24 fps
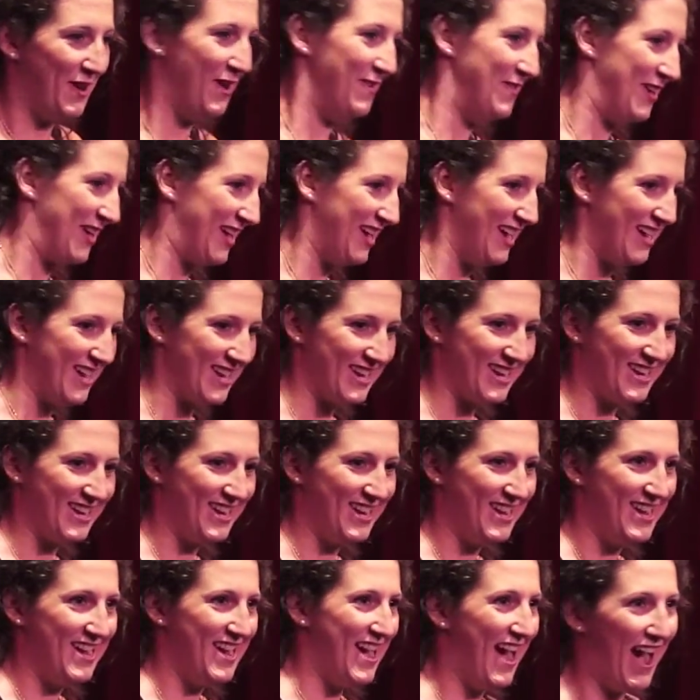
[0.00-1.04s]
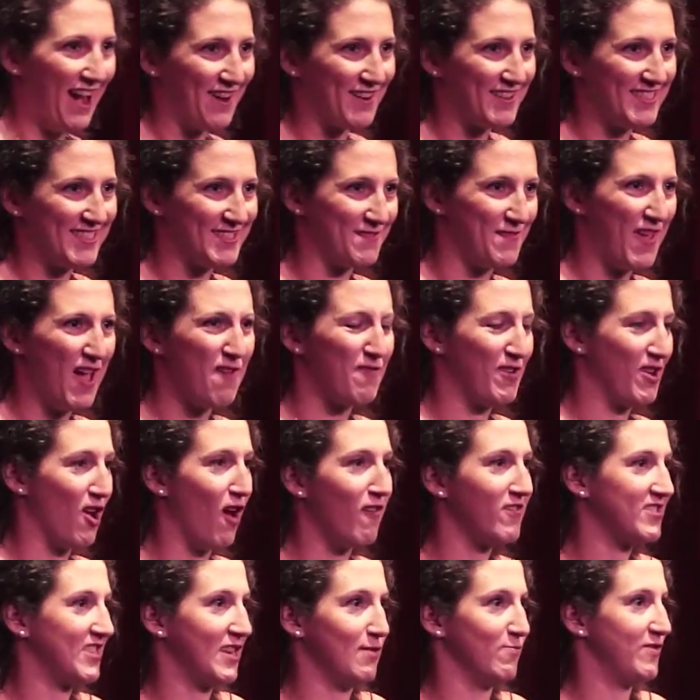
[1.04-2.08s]
oh my God, how can this be happening?
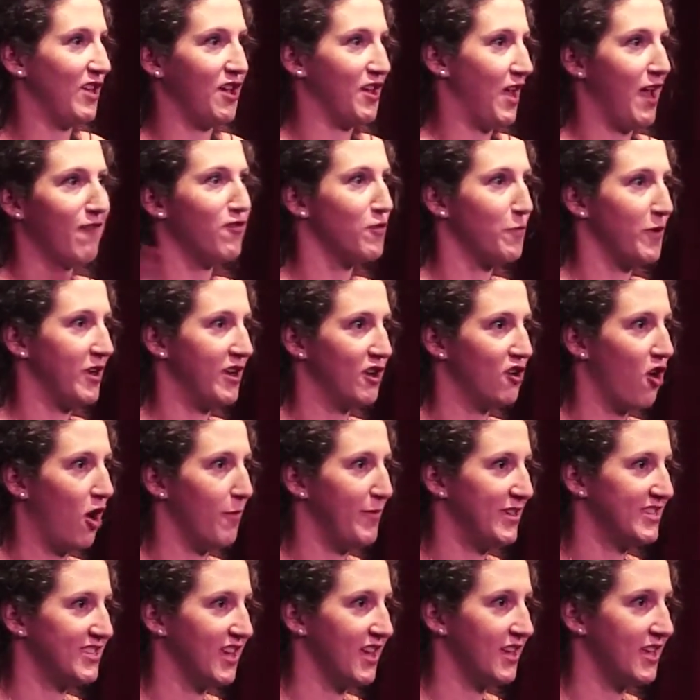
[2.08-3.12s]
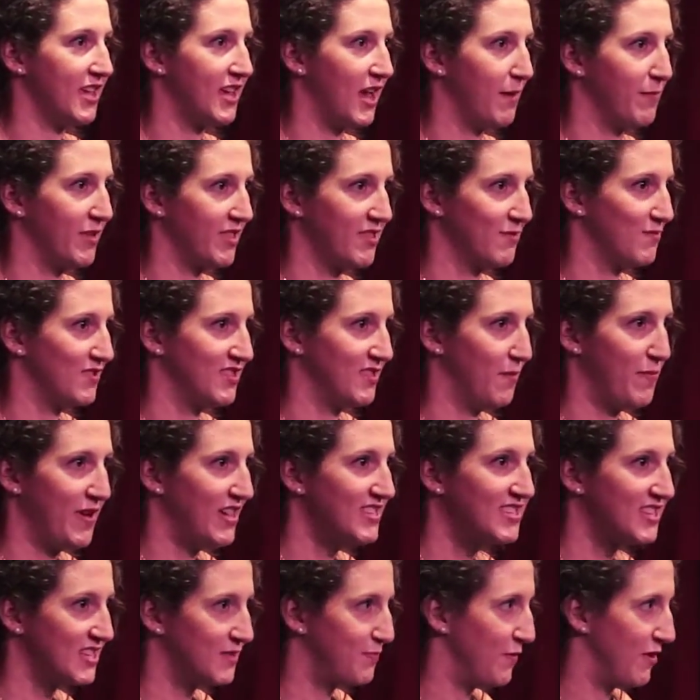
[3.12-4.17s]
All of a sudden I'm telling everybody to call my psychic. I'm like, this is the
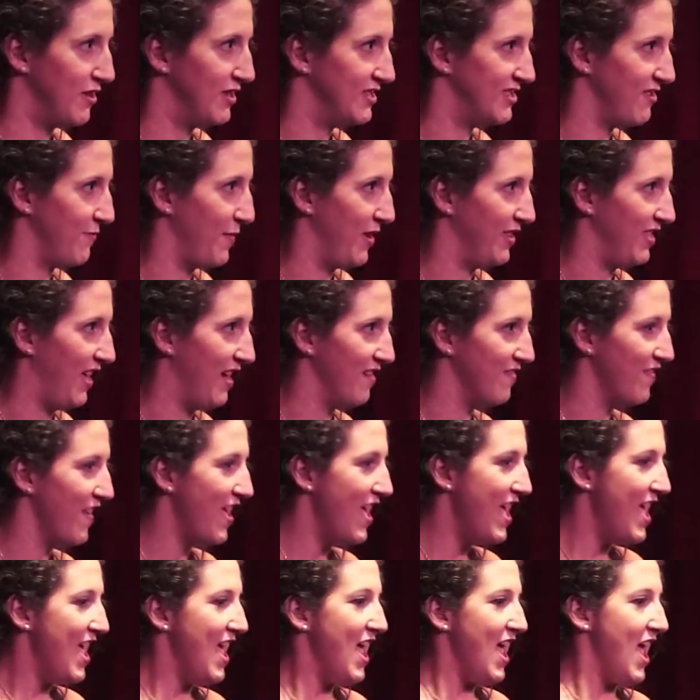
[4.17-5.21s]
best experience of my life. and